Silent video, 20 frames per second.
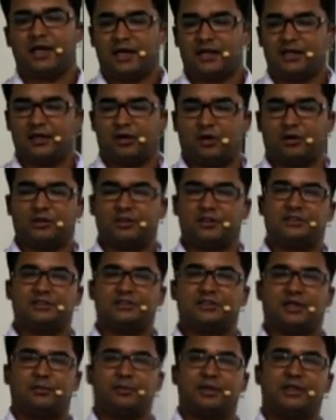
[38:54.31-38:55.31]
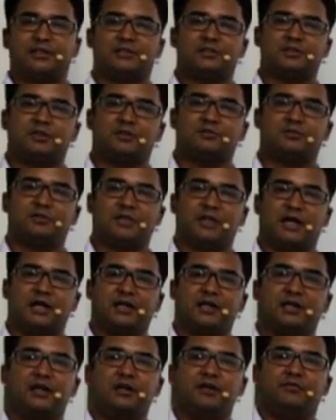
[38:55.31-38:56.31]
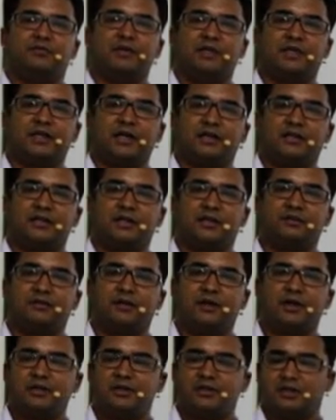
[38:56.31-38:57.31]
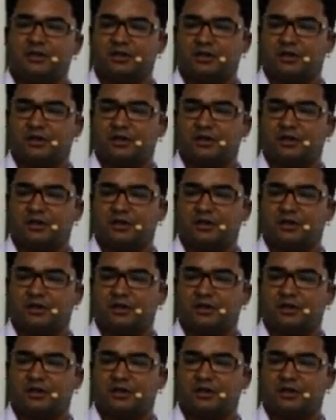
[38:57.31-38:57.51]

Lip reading: and on the basis of chart we can give a